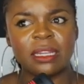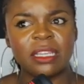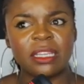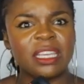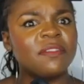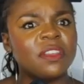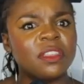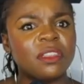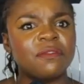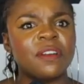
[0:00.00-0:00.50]

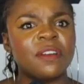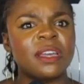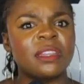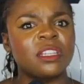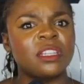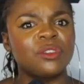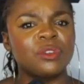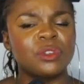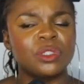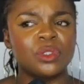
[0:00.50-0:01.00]
given the fact that
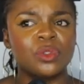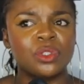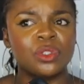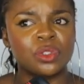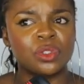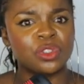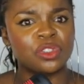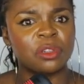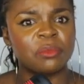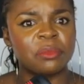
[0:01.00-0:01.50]
there was no
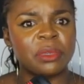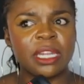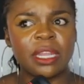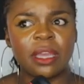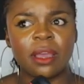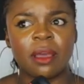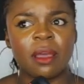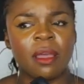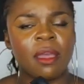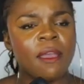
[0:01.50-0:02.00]
social media